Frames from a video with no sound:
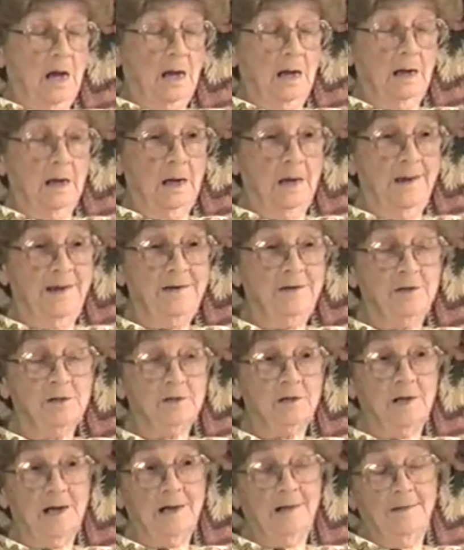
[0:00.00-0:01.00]
And he
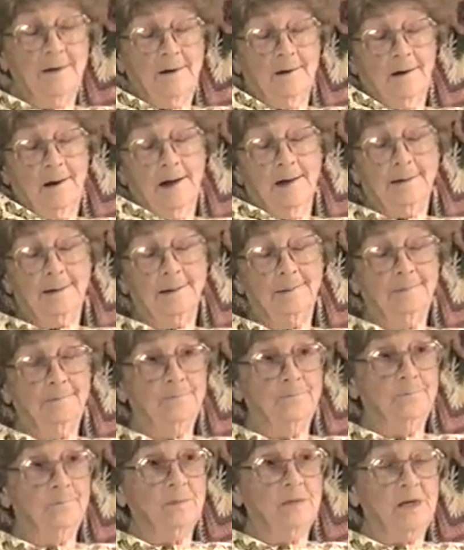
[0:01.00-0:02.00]
just lay there like
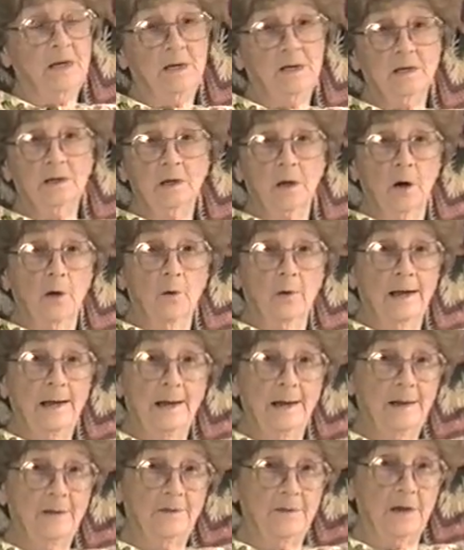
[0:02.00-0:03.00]
he didn't know
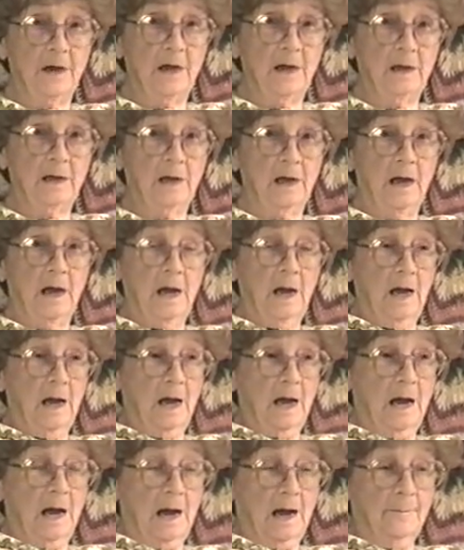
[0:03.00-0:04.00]
anything.
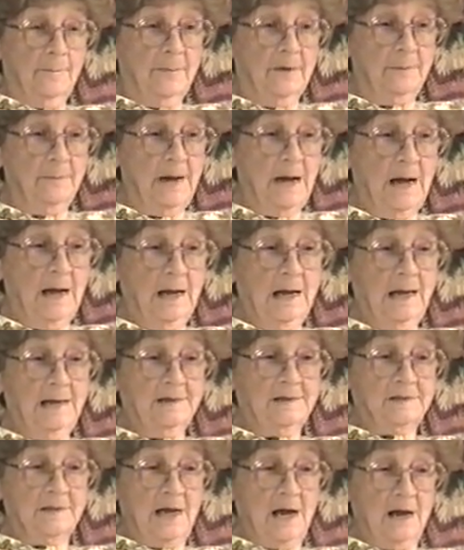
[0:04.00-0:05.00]
But my
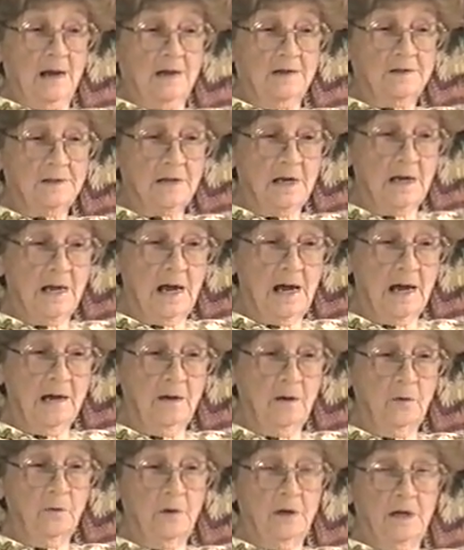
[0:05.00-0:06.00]
Aunt Sally said,
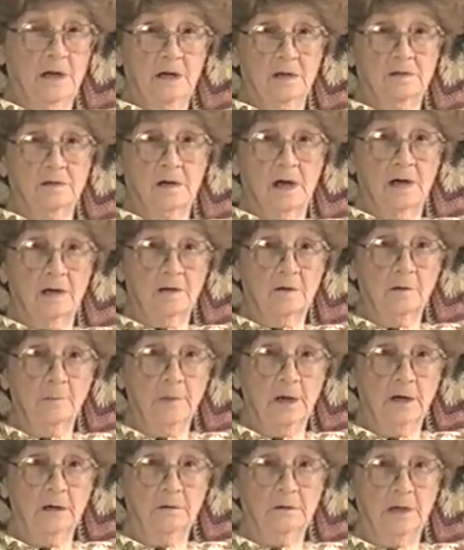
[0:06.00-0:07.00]
"I know the kid's got
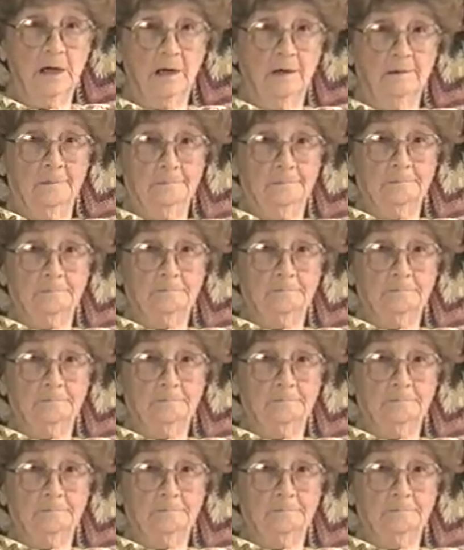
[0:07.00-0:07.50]
pneumonia."